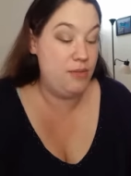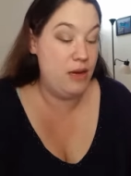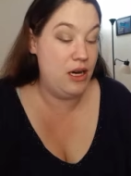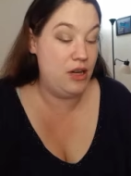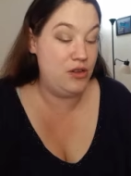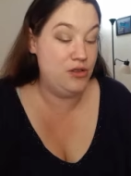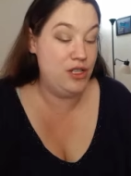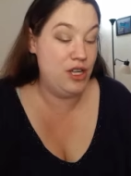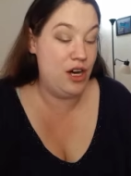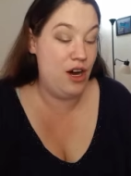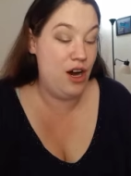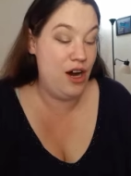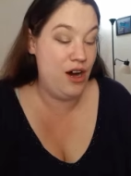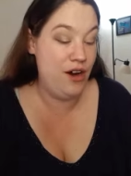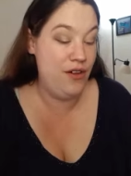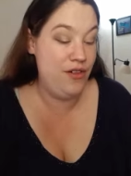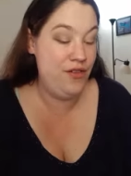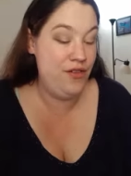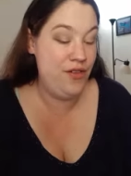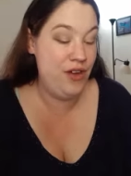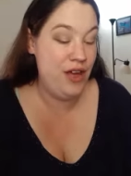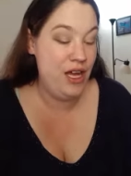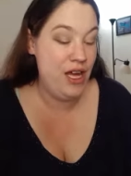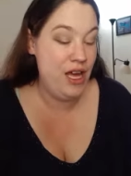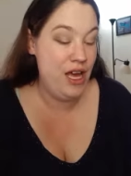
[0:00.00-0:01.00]
melt
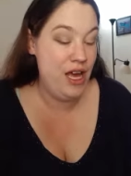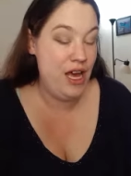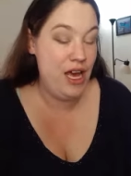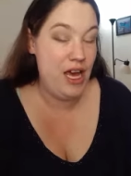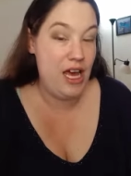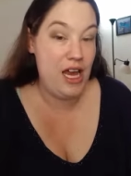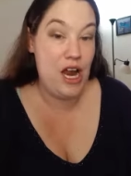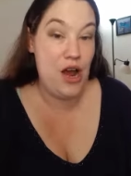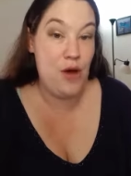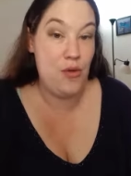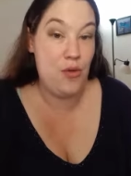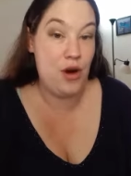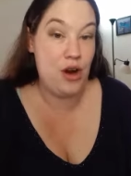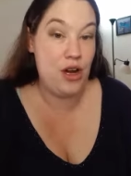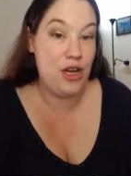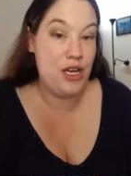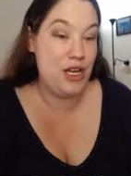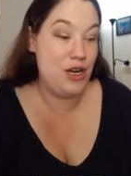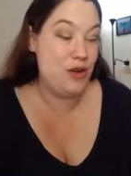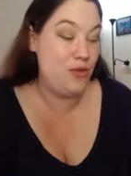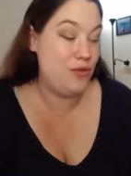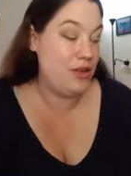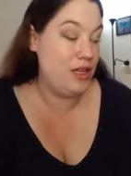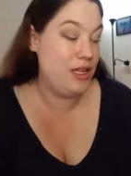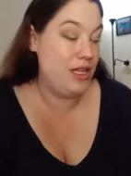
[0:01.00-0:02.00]
off. And I work
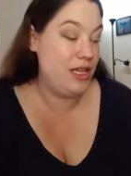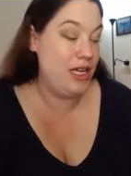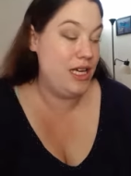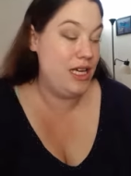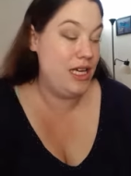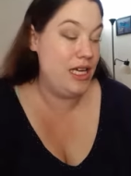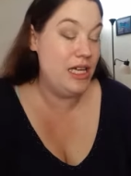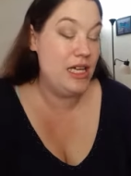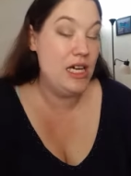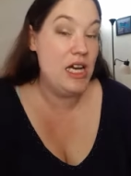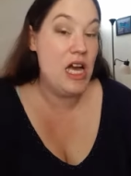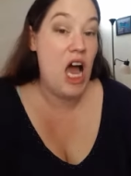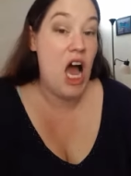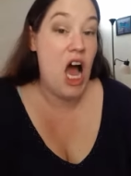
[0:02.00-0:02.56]
in a really